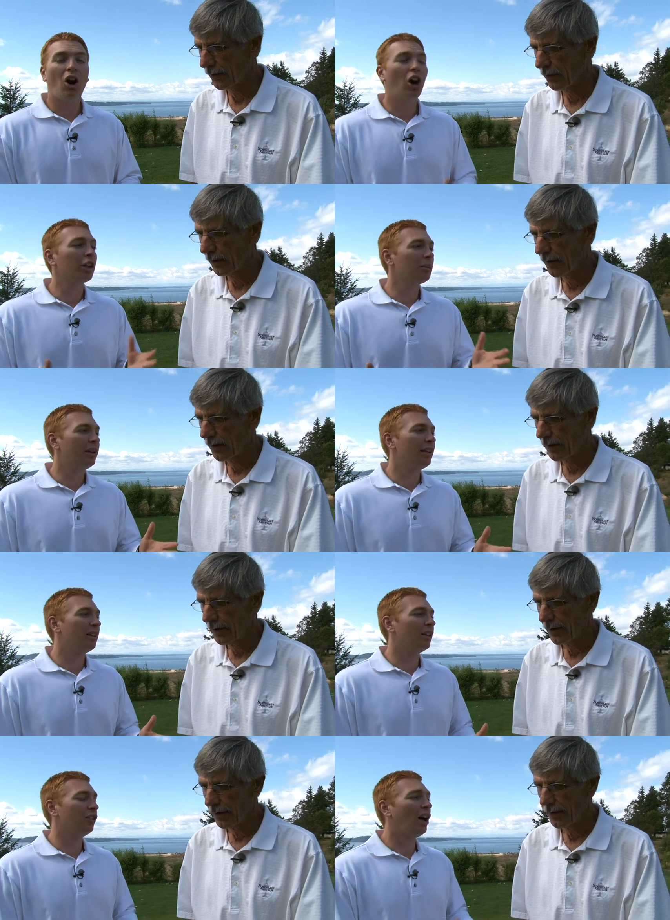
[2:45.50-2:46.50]
Speaker 1: arguably
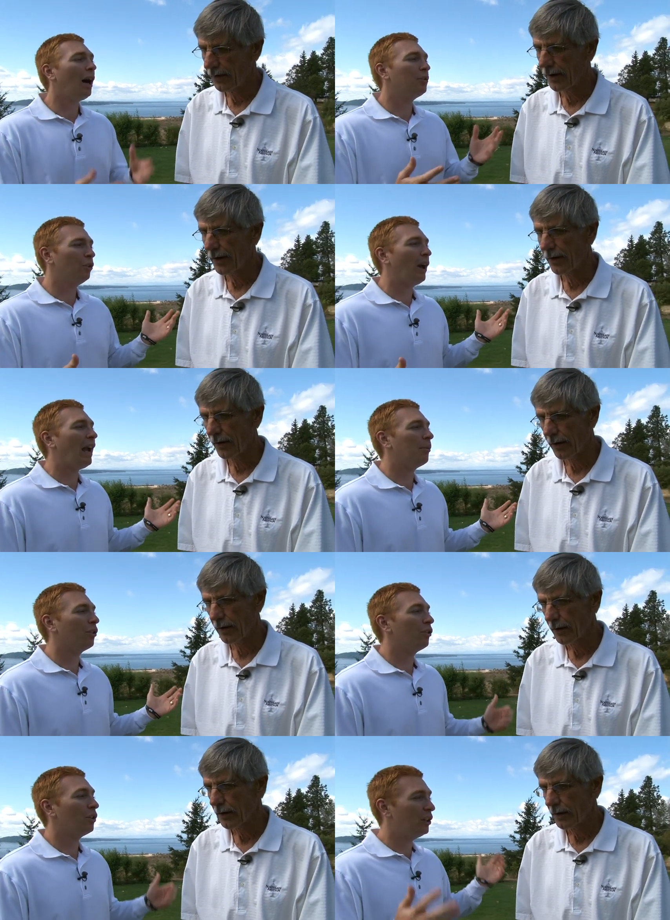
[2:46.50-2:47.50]
the top two
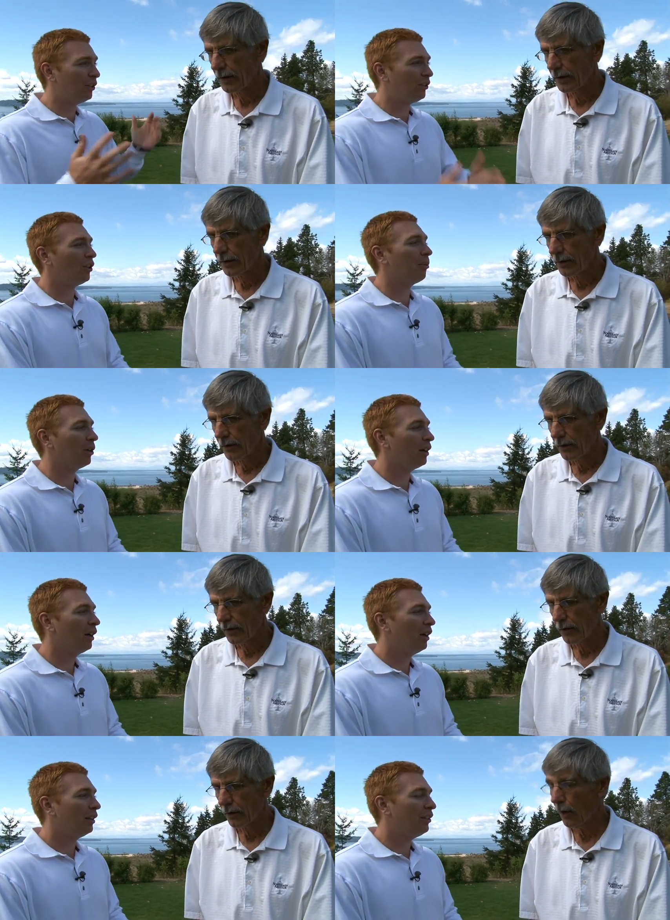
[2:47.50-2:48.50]
amateurs this summer
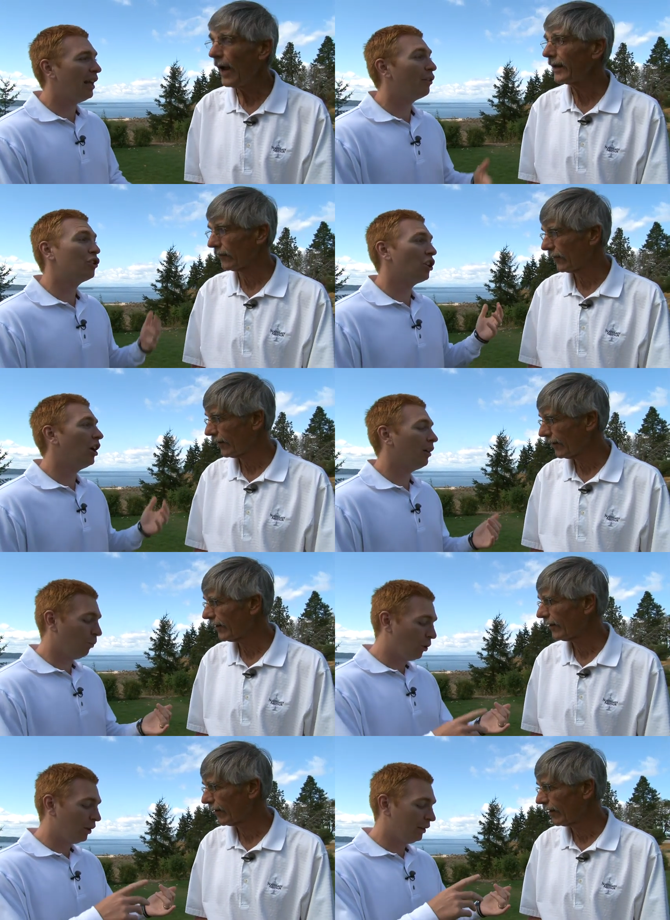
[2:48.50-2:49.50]
Right. David Chung
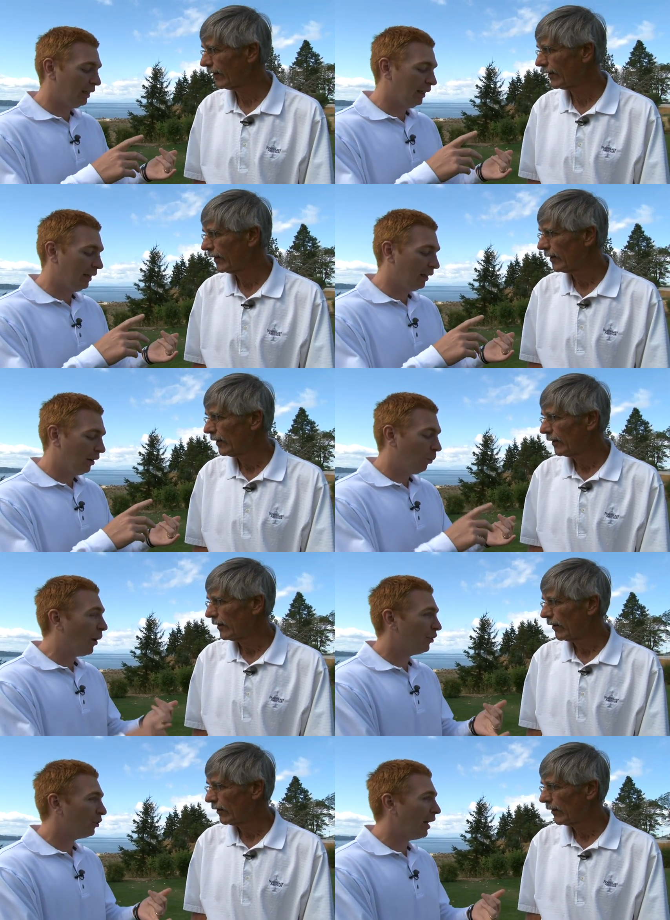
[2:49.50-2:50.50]
won the
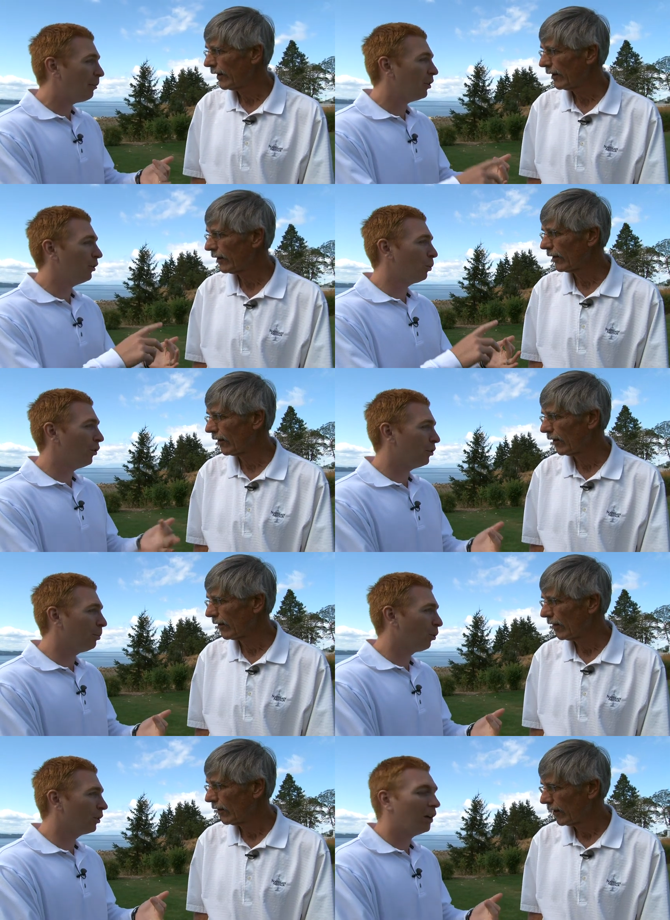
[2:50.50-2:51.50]
Western Amateur as well as the
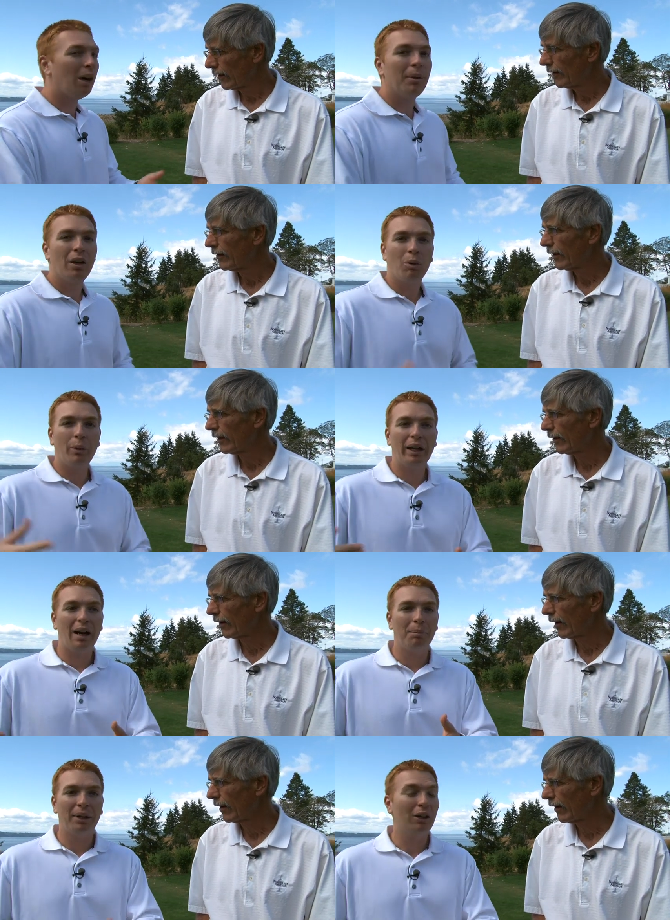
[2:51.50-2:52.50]
Porter Cup. We
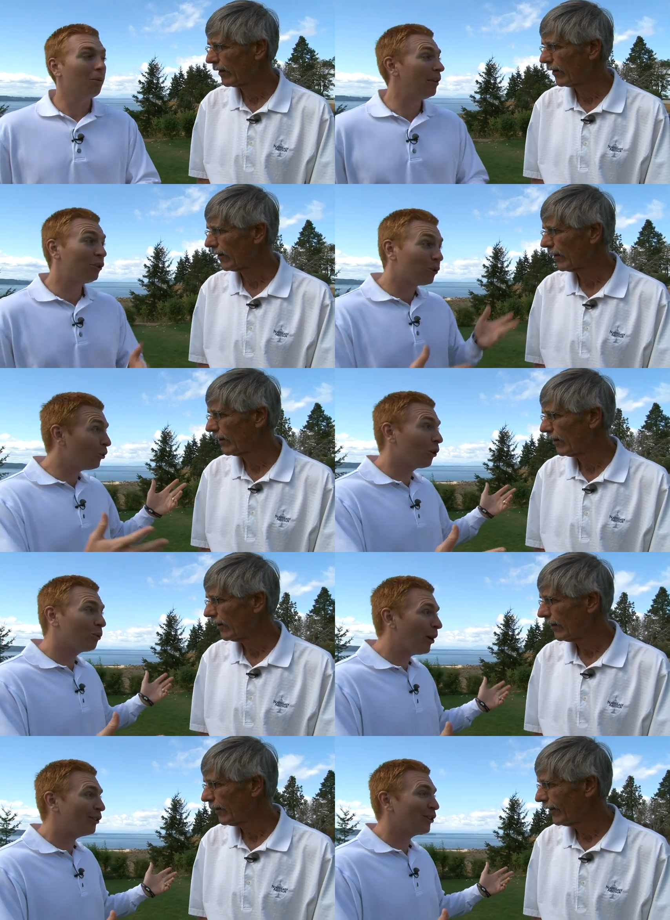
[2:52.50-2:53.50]
got Peter, Mr.
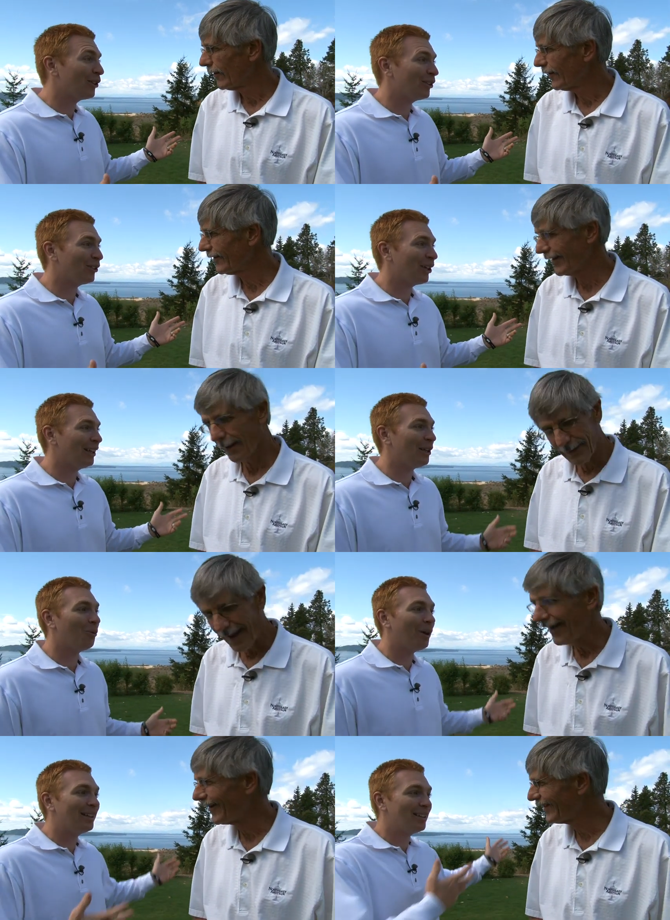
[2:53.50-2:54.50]
Northwest all of a sudden. He
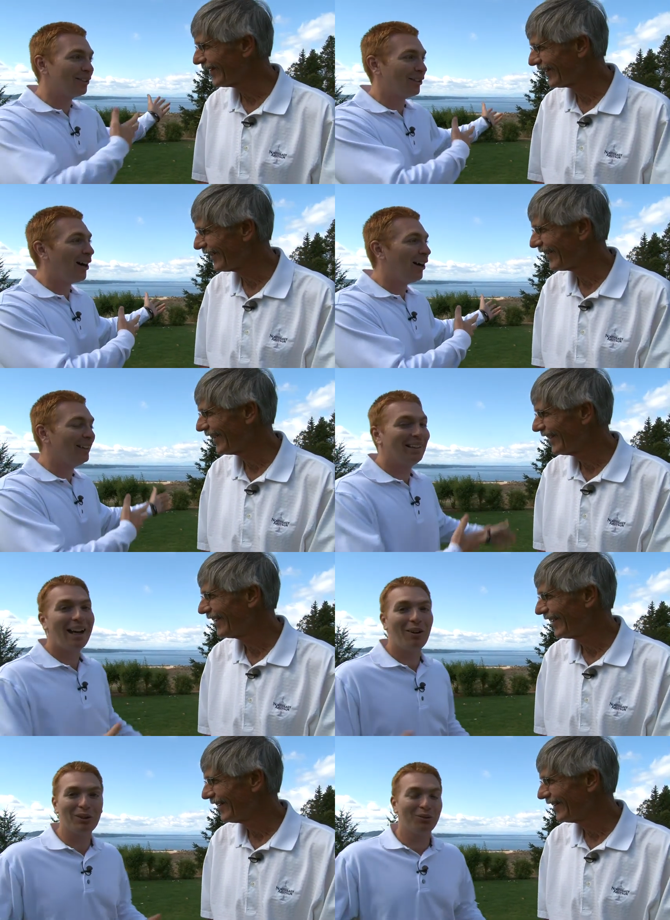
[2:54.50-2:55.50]
yeah. wins the Sahalee, and
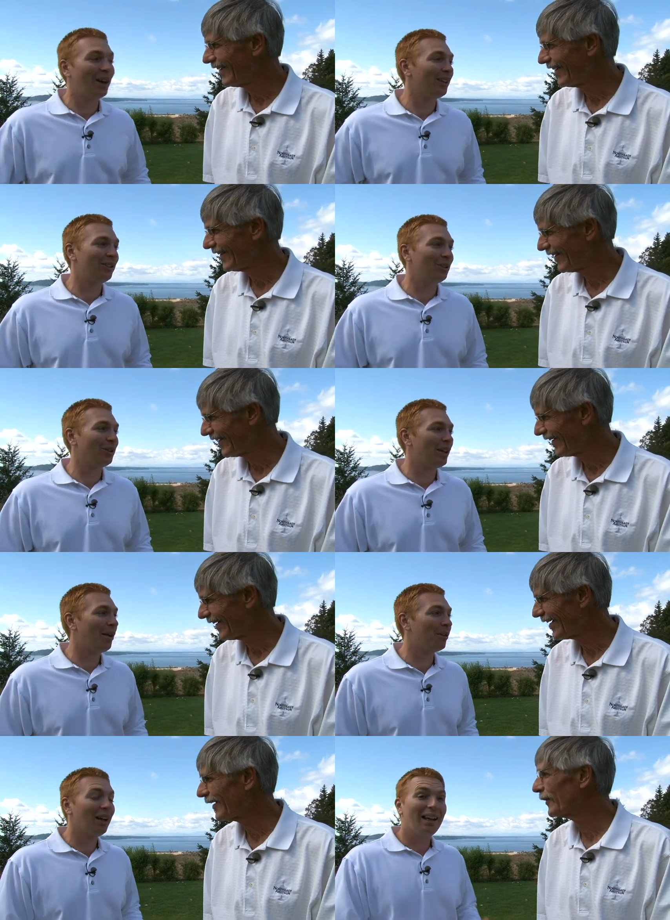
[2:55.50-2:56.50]
now he's a finalist at the U.S.
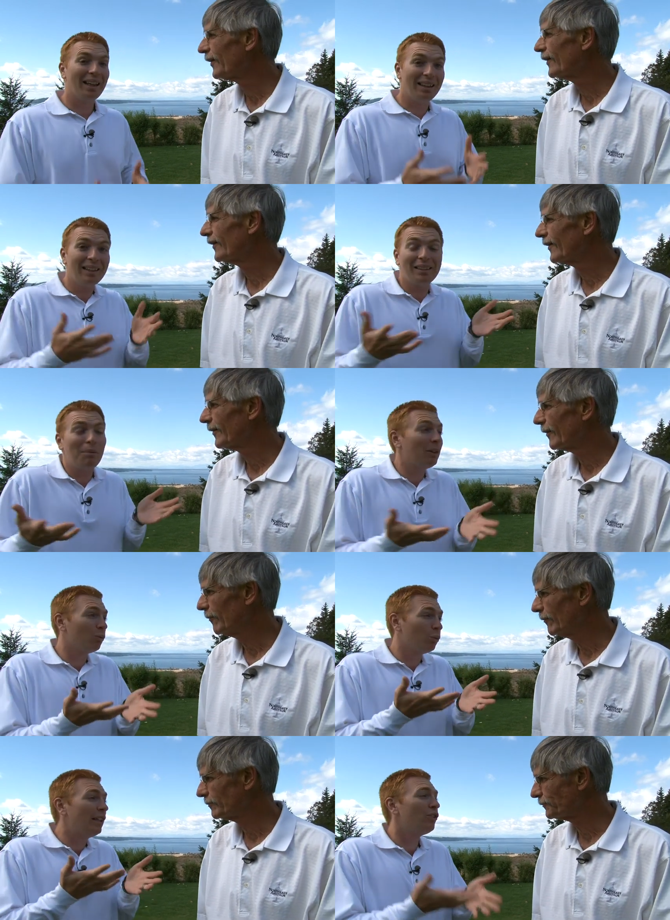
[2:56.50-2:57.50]
Amateur. This, I
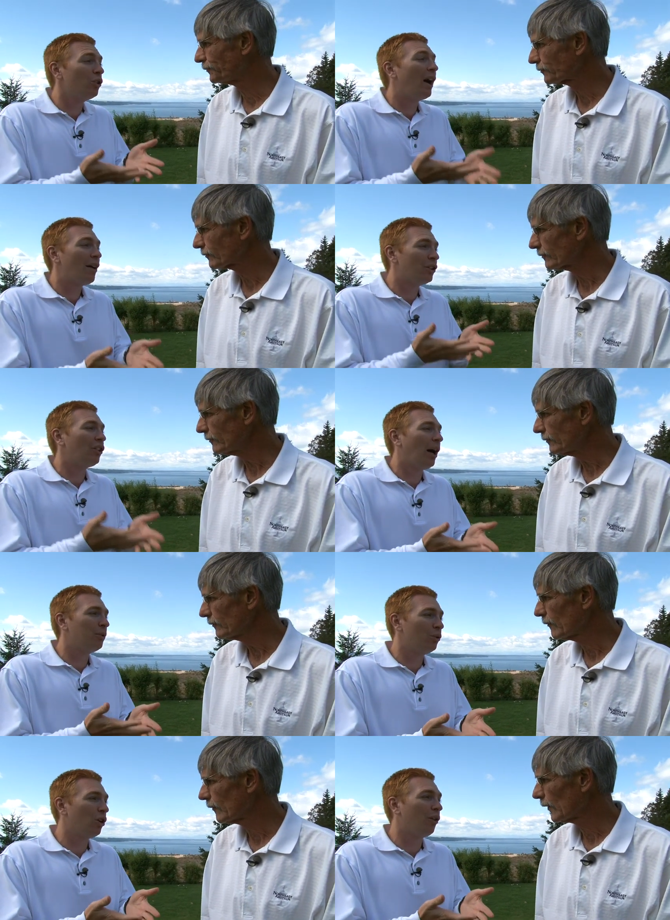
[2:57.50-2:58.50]
mean, we do have the
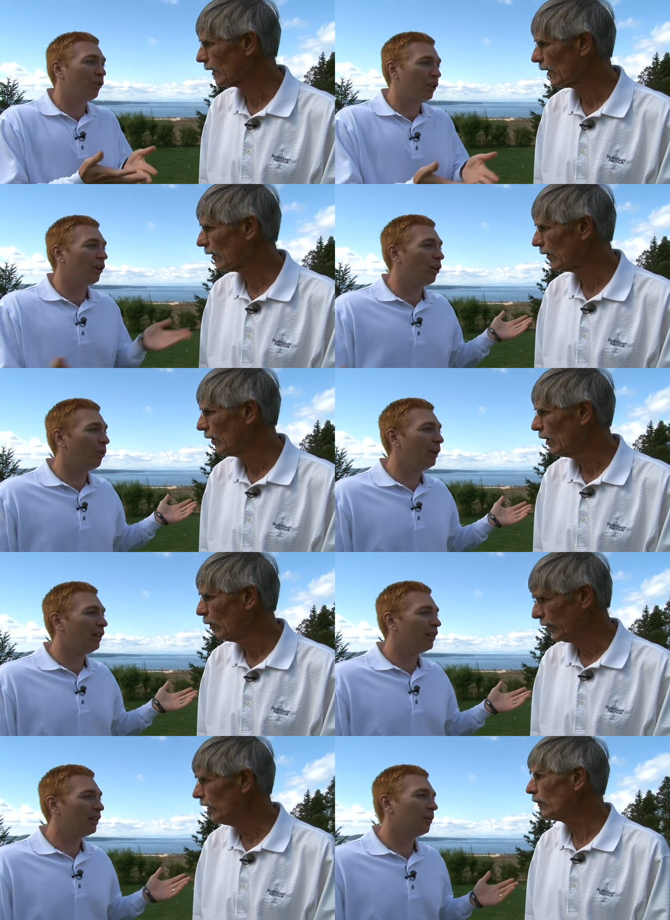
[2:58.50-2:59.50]
top two golfers here, don't we?
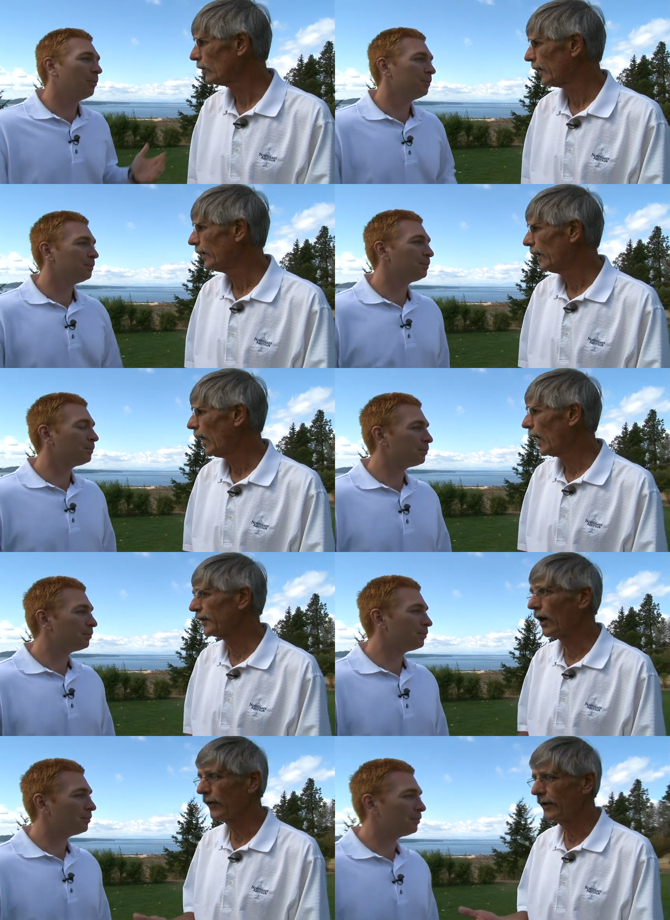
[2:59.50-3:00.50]
We do.
Speaker 2: Uh,
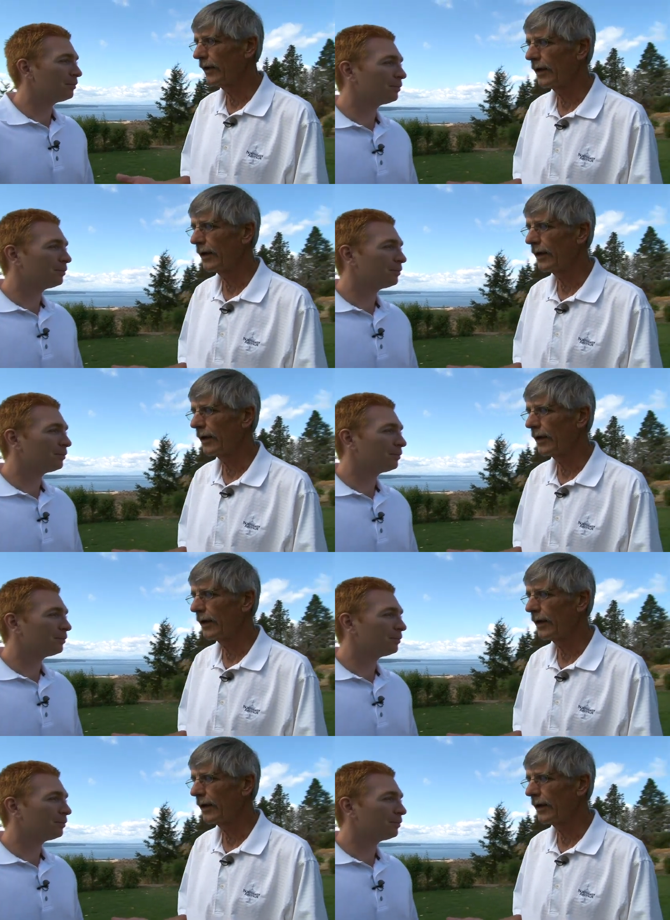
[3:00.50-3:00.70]
you know, in